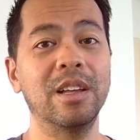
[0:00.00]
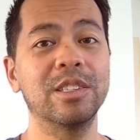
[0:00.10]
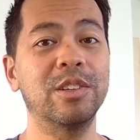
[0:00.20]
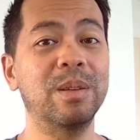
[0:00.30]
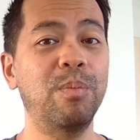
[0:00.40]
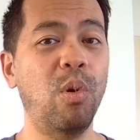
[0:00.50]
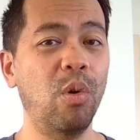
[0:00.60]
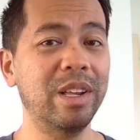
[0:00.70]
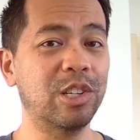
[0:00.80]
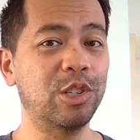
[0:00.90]
So it's
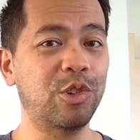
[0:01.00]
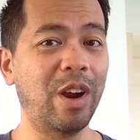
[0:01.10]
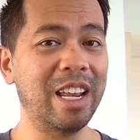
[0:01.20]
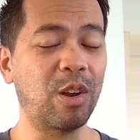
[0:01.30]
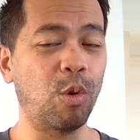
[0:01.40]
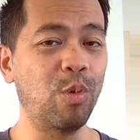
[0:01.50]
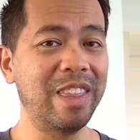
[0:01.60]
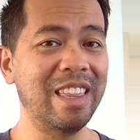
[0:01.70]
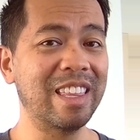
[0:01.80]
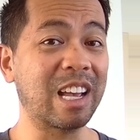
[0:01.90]
important to trade
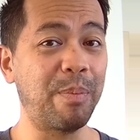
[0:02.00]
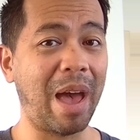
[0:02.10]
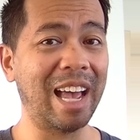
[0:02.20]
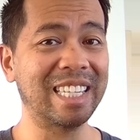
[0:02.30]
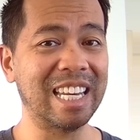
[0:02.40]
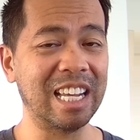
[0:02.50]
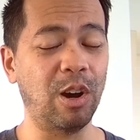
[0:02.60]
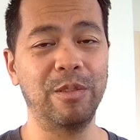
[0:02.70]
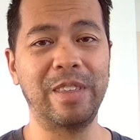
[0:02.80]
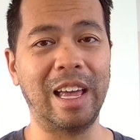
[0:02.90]
within the capacity
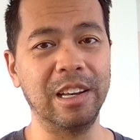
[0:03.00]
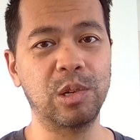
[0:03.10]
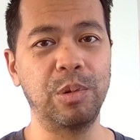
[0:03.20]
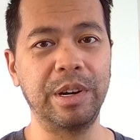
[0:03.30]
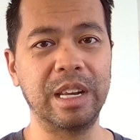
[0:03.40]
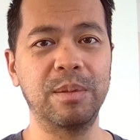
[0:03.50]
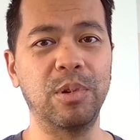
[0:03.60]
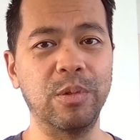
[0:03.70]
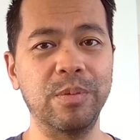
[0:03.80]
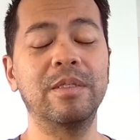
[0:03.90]
of that liquidity
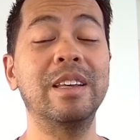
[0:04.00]
pool.